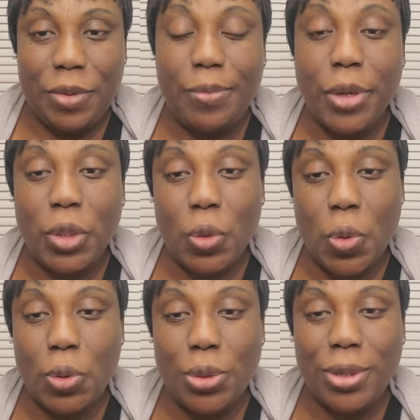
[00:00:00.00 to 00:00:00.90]
Praise
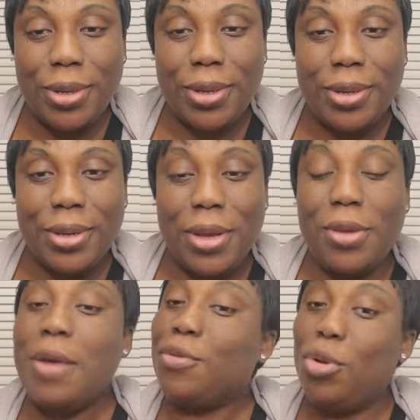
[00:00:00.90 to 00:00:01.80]
God.
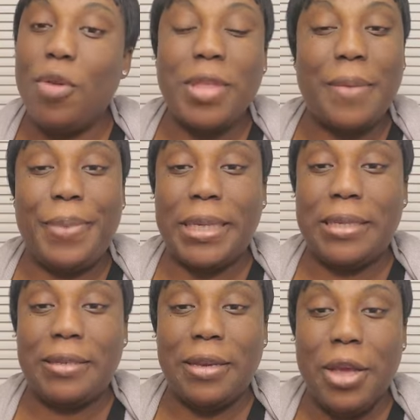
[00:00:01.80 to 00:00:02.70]
You have to love that
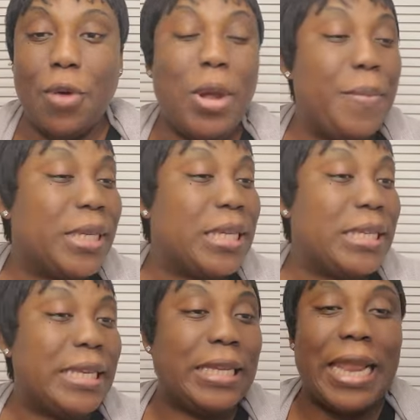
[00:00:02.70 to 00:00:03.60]
person. Whether the person
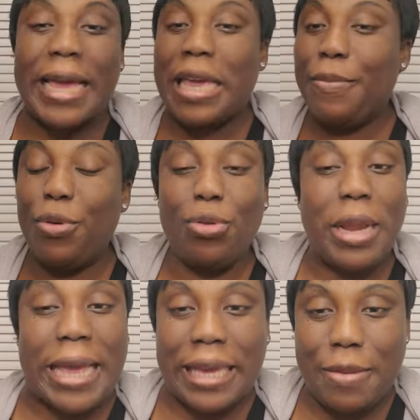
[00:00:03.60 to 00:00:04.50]
is likable or not
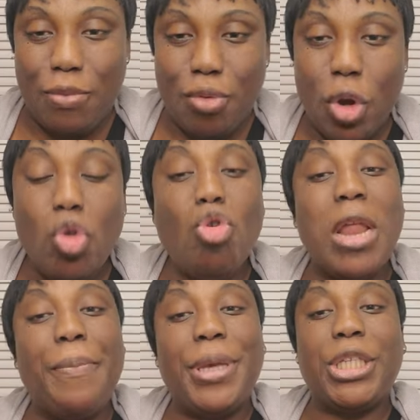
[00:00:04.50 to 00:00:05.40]
likable, you owe
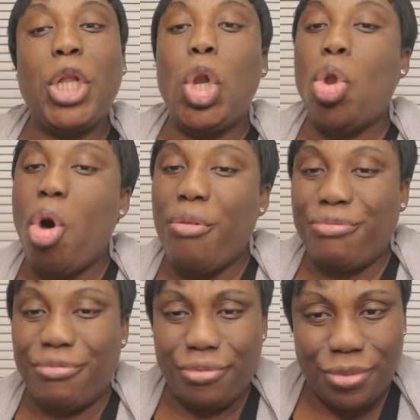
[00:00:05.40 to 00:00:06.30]
that person
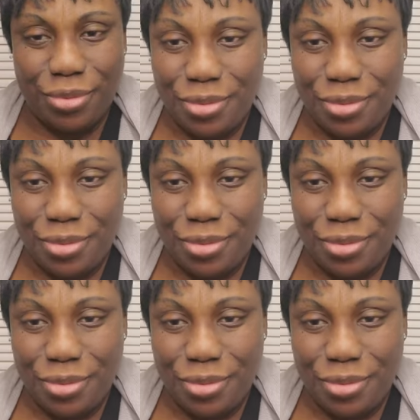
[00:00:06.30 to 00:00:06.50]
love.